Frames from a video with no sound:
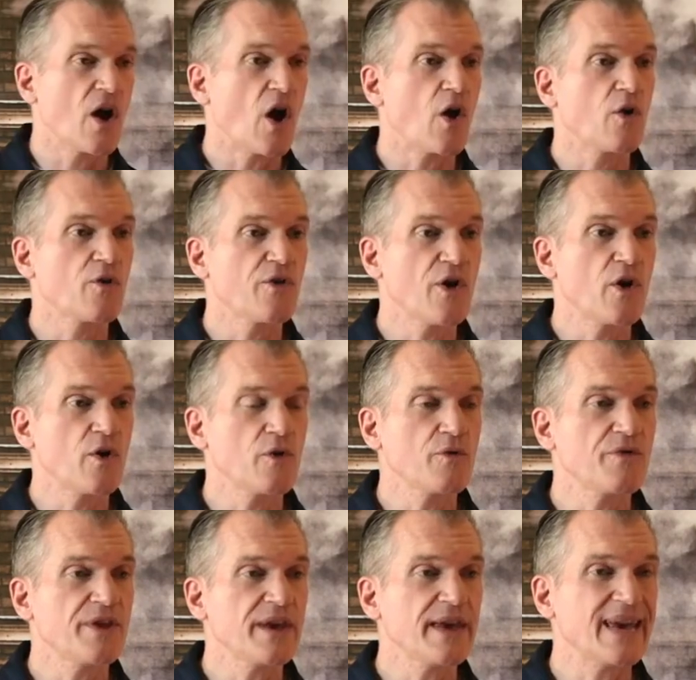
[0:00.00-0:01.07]

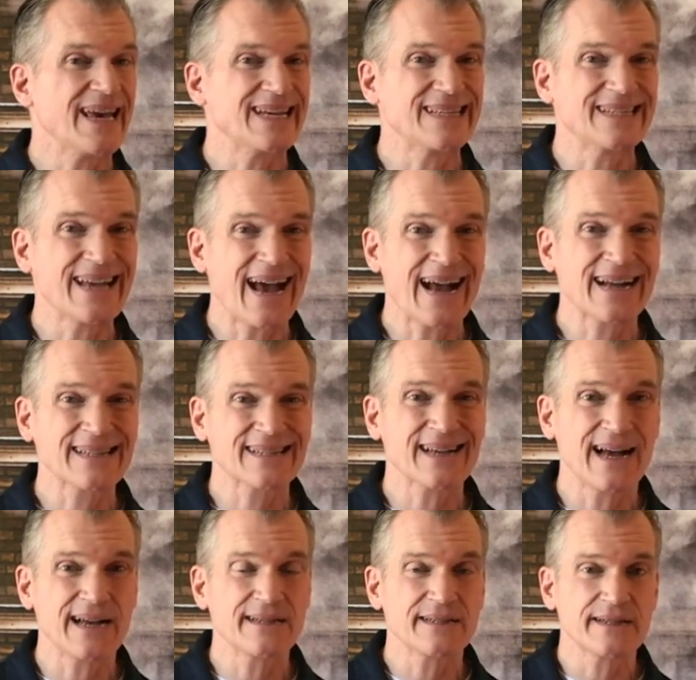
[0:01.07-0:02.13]
although the exact
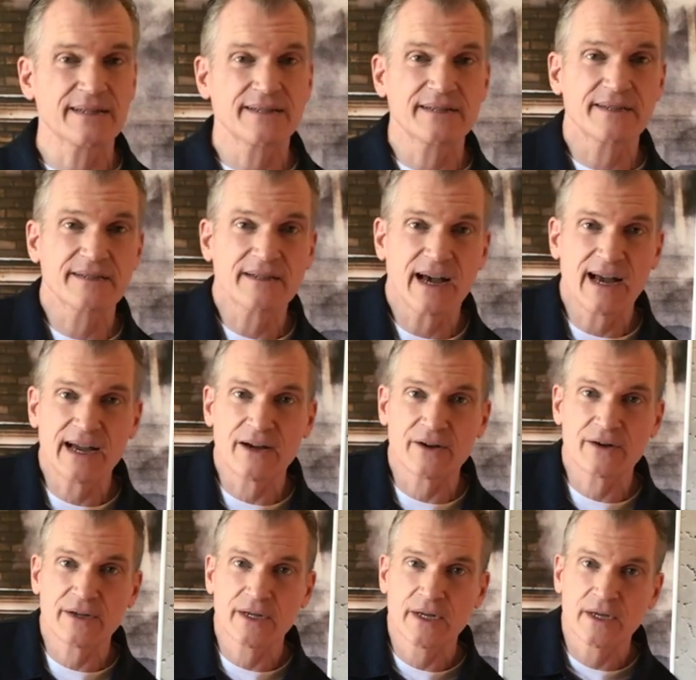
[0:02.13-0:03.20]
size that's
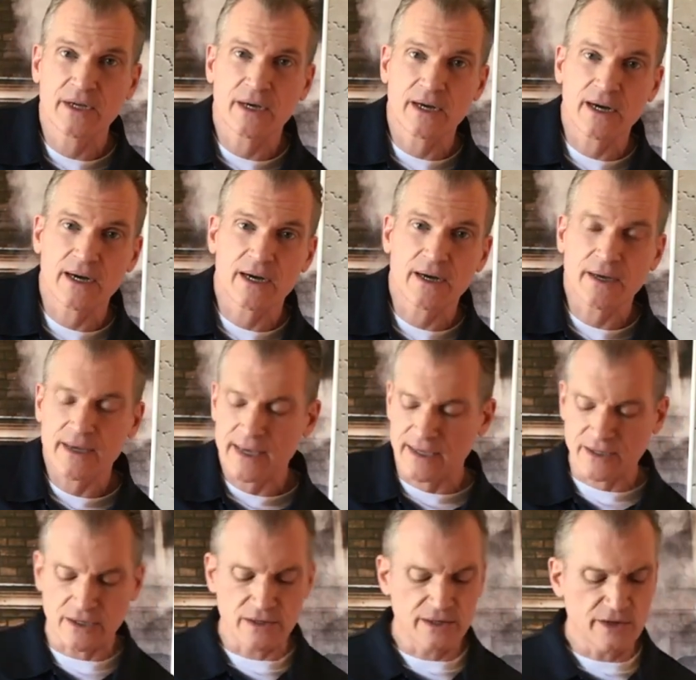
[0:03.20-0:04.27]
desired uh,
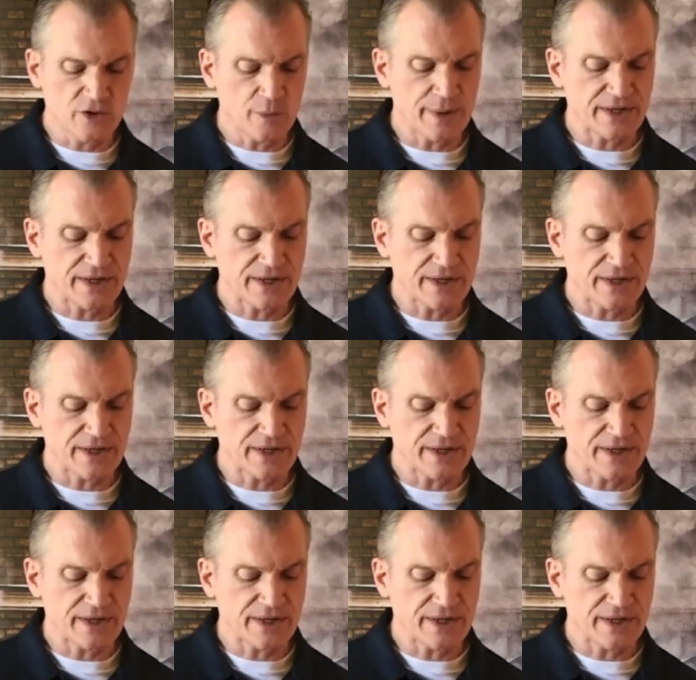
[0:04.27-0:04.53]
is a little